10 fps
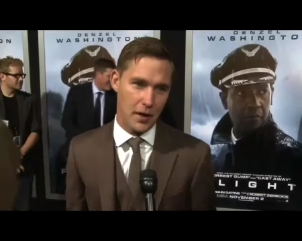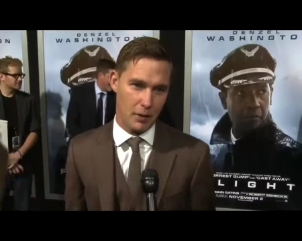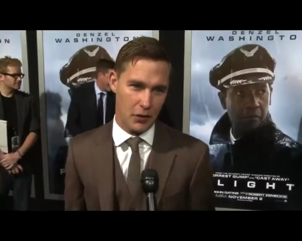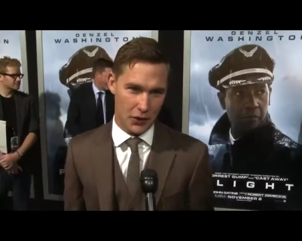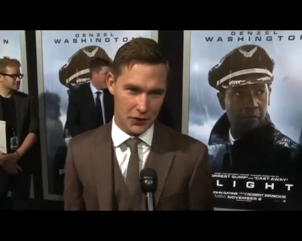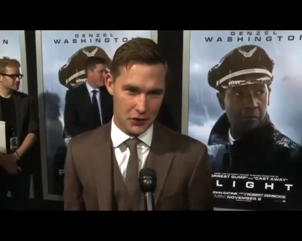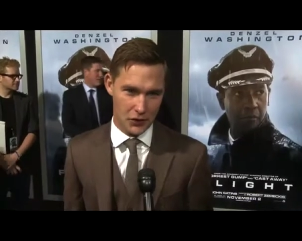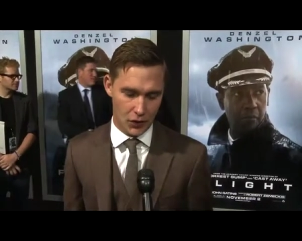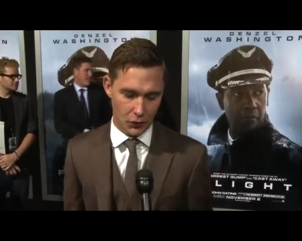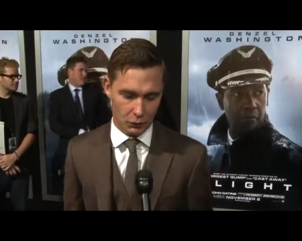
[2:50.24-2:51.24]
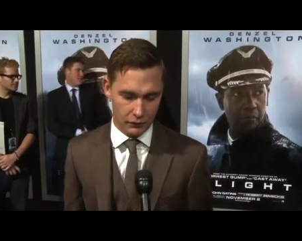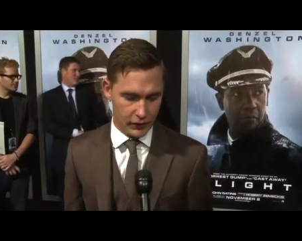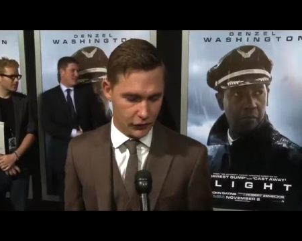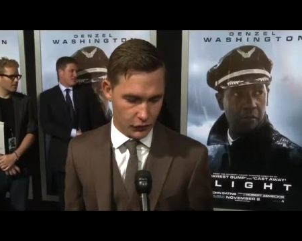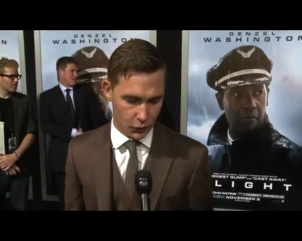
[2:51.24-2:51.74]
Speaker 1: I think it's, you know, a
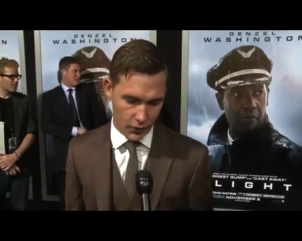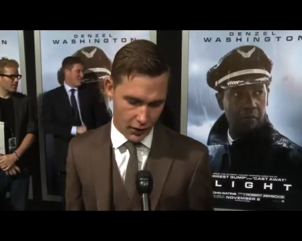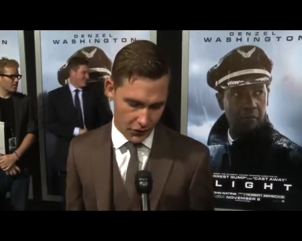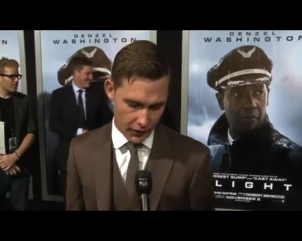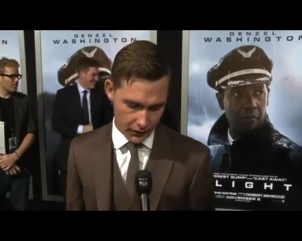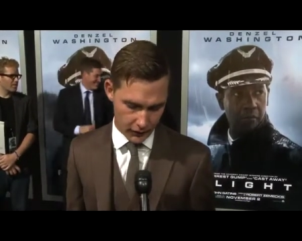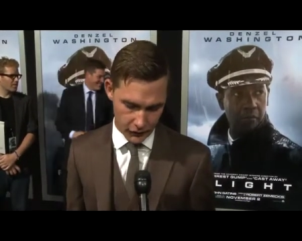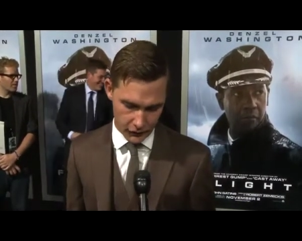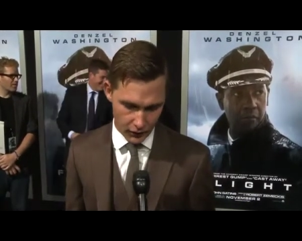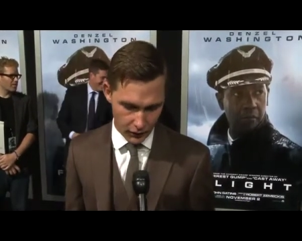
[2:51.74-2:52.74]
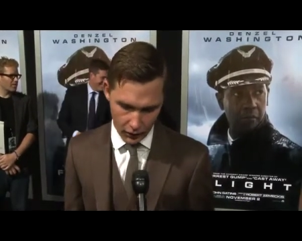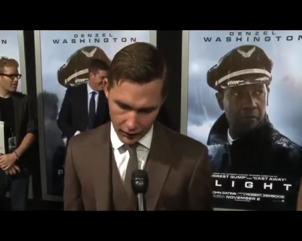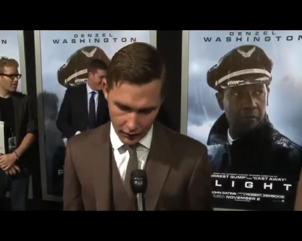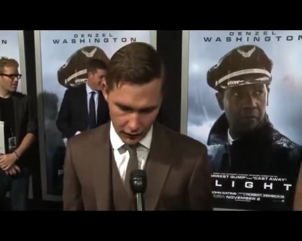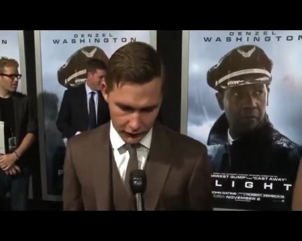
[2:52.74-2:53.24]
riveting story. I think it's
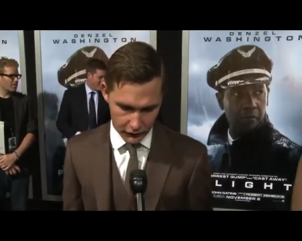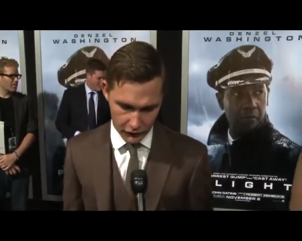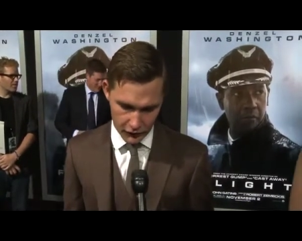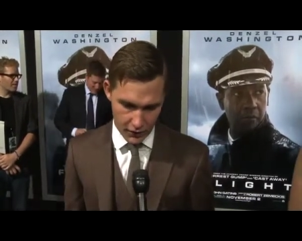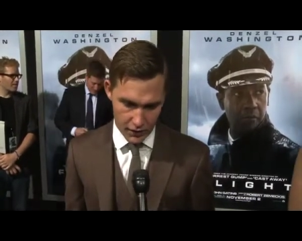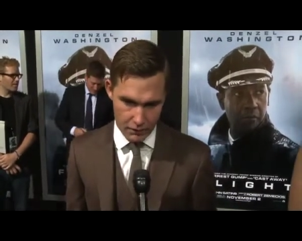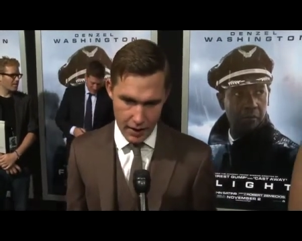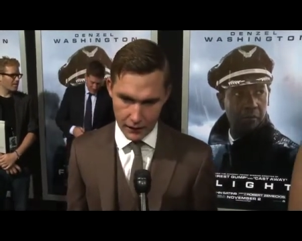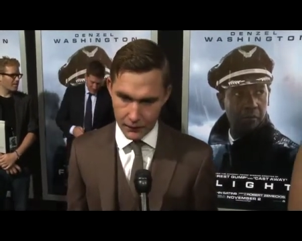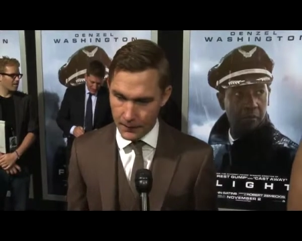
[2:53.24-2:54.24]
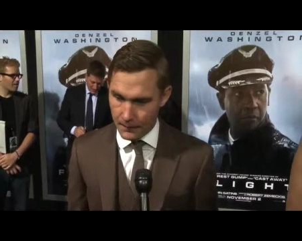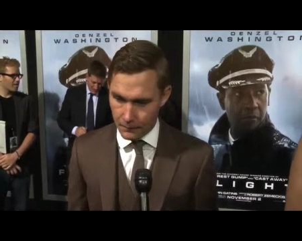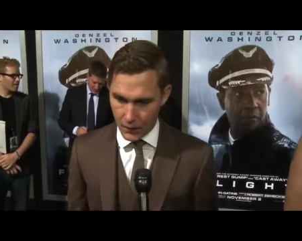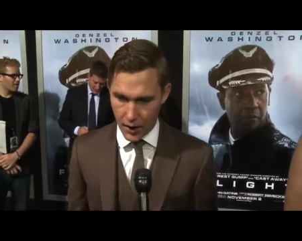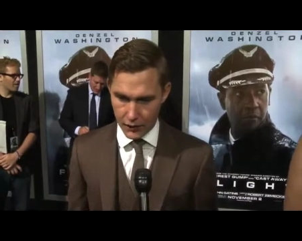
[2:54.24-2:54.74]
a character study about
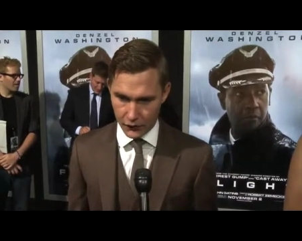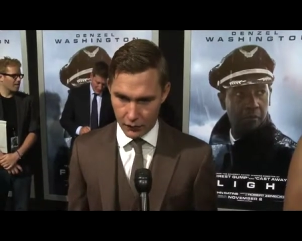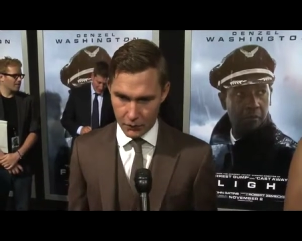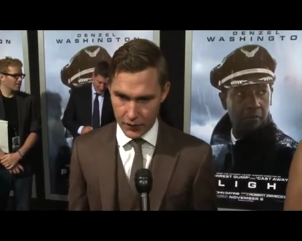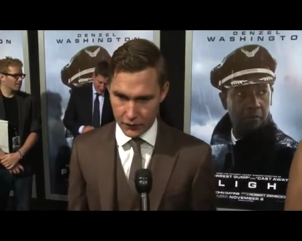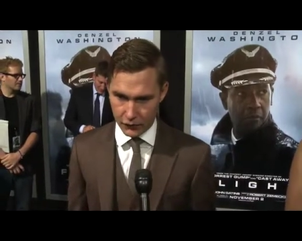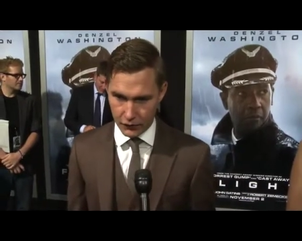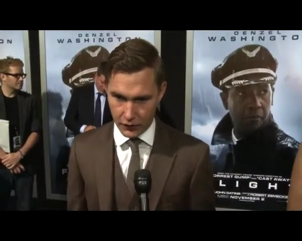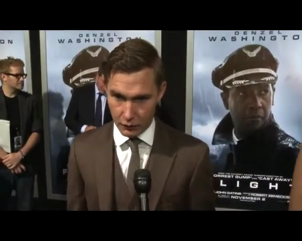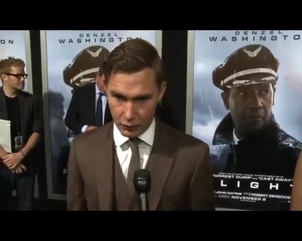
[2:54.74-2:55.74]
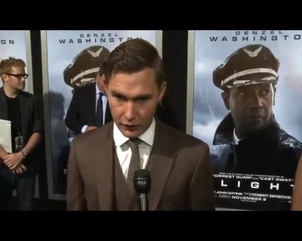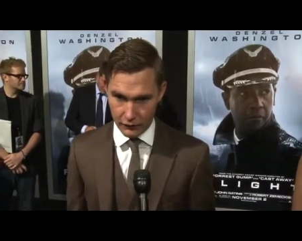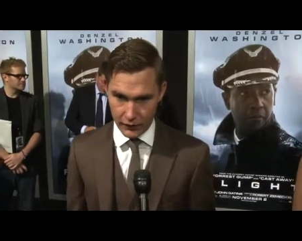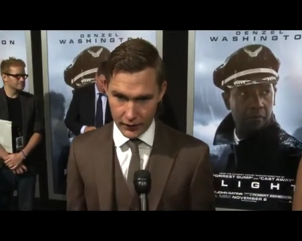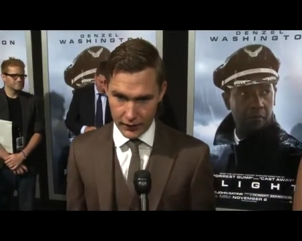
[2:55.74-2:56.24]
something that's very
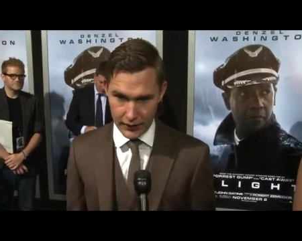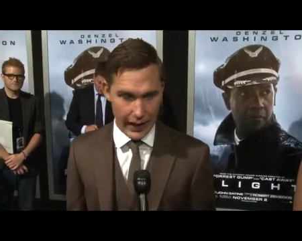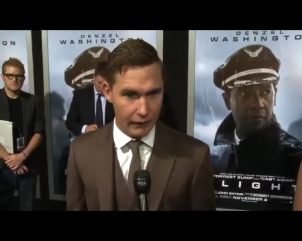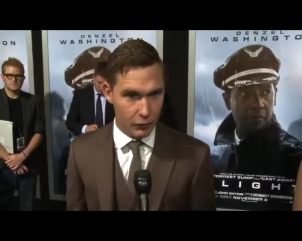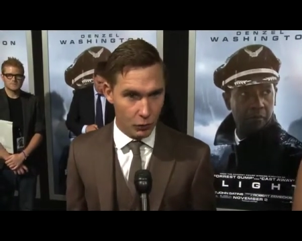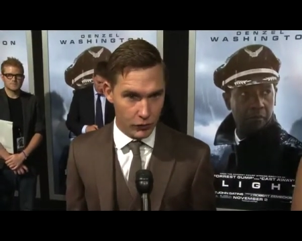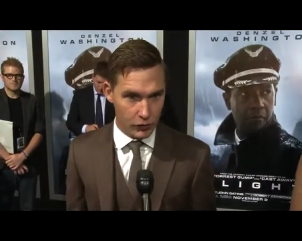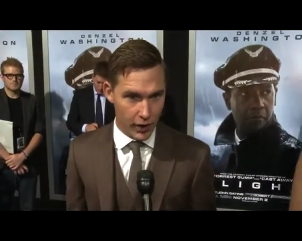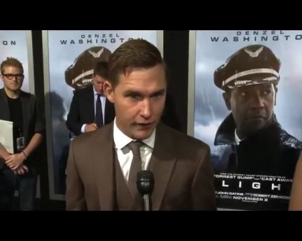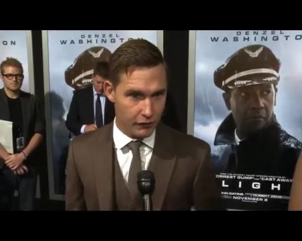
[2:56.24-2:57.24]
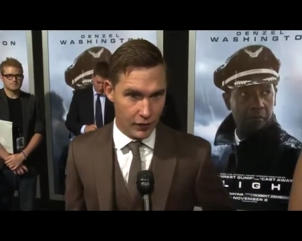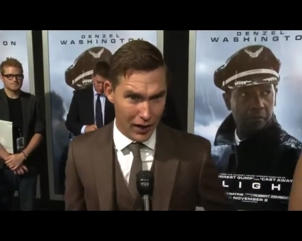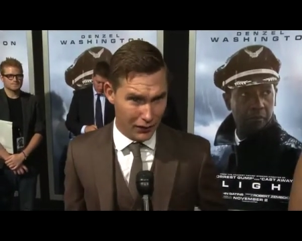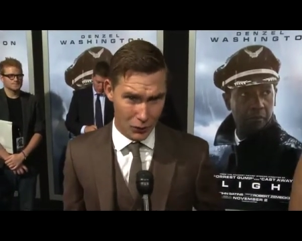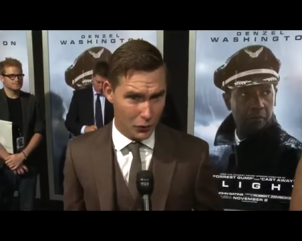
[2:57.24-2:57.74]
relevant in everyone's life, in
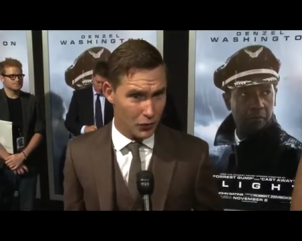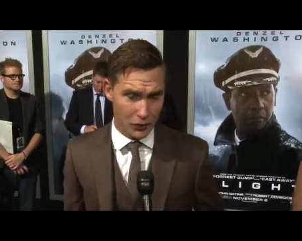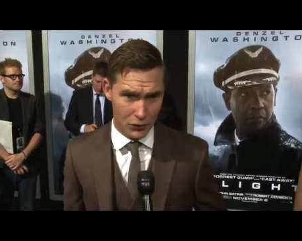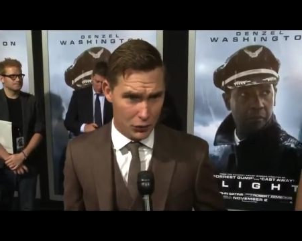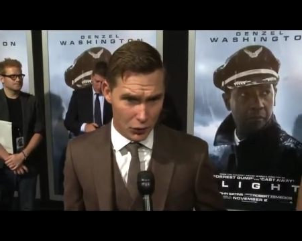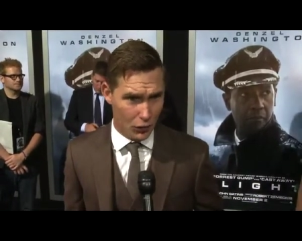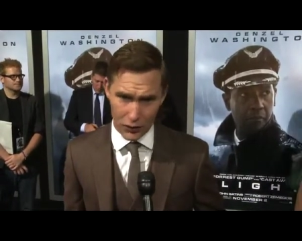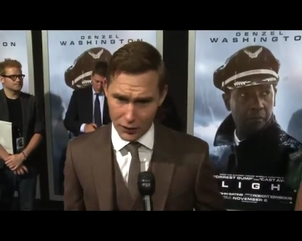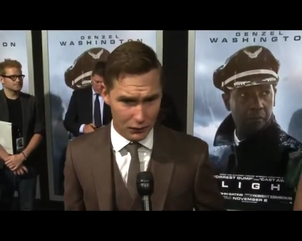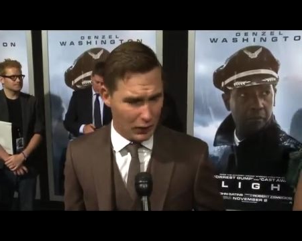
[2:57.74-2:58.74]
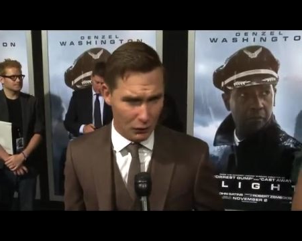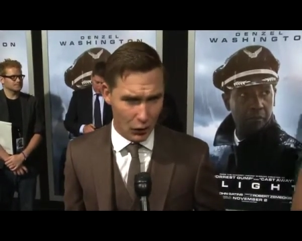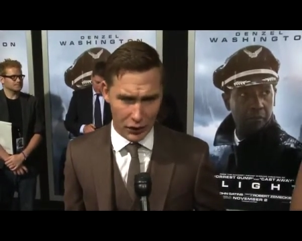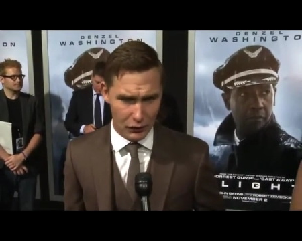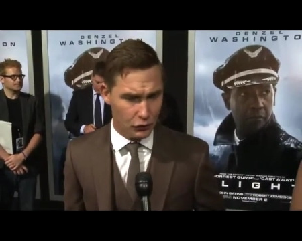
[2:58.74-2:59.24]
Hollywood, in New York,
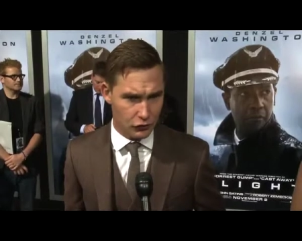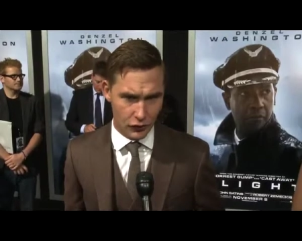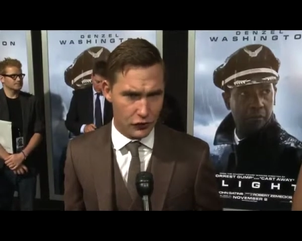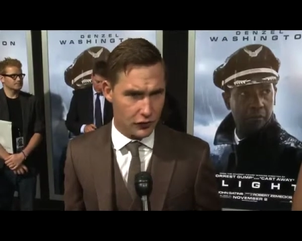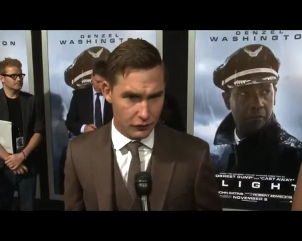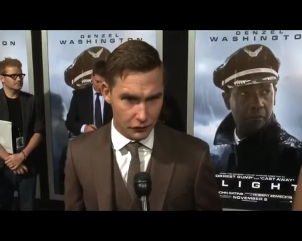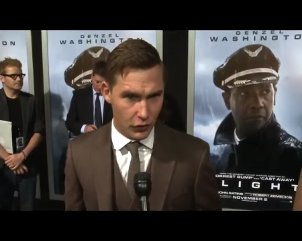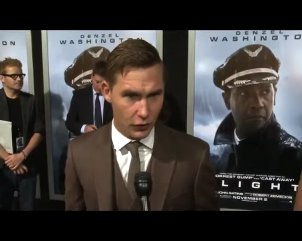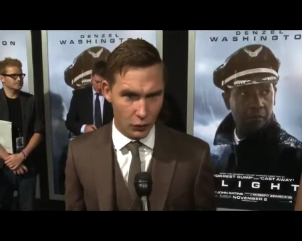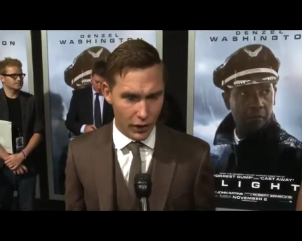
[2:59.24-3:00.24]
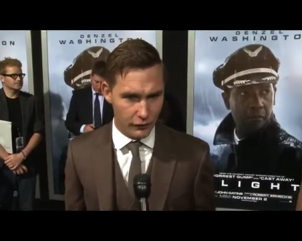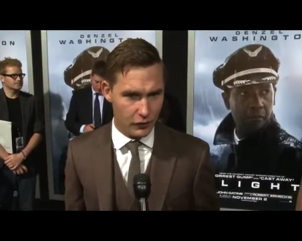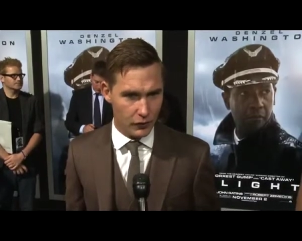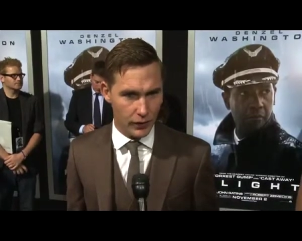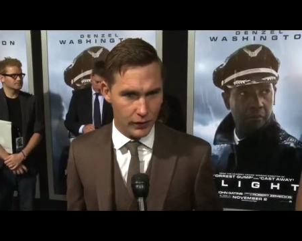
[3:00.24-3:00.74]
in New Jersey, in Florida,
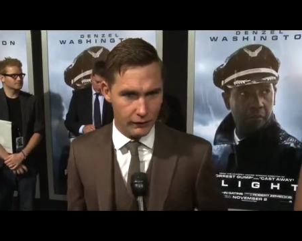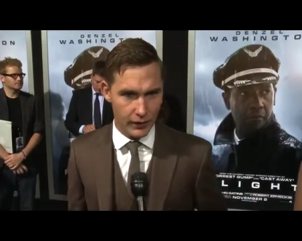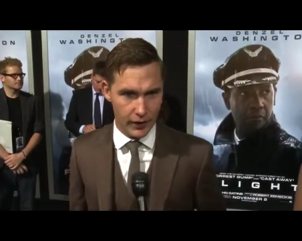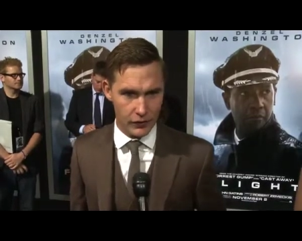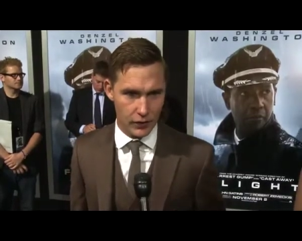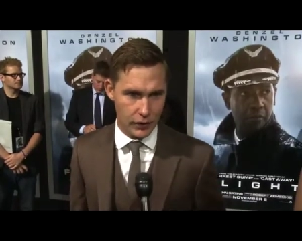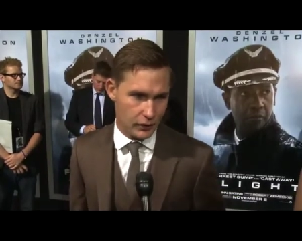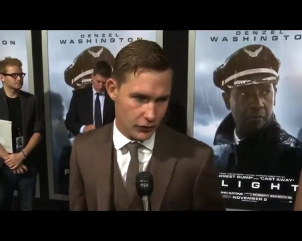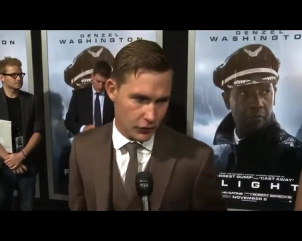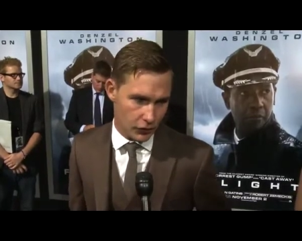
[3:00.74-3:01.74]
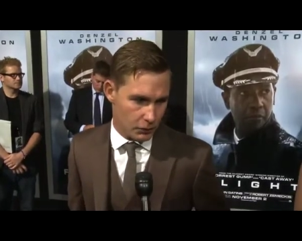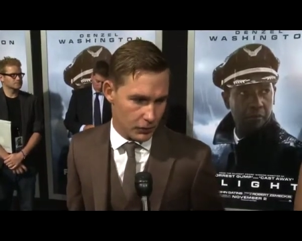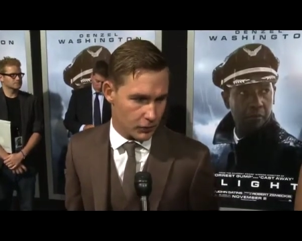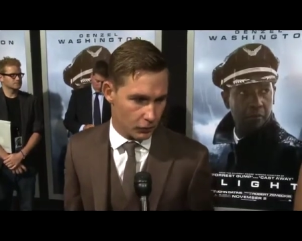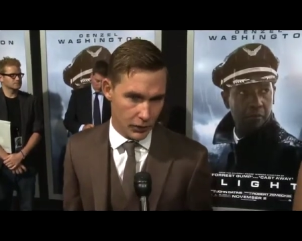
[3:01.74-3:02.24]
wherever you live. And so I think there's
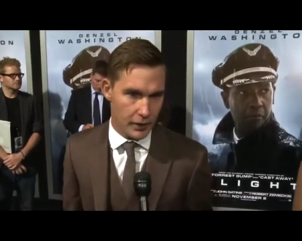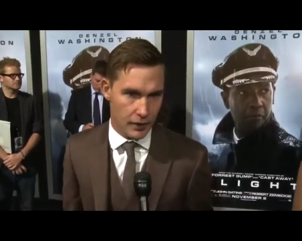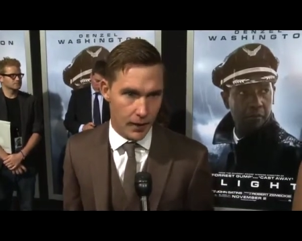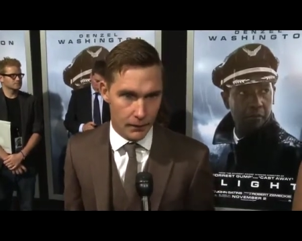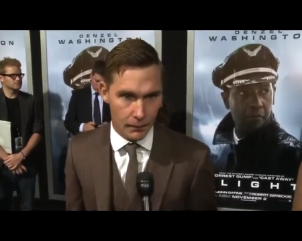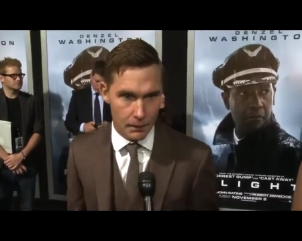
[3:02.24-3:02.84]
something to relate there.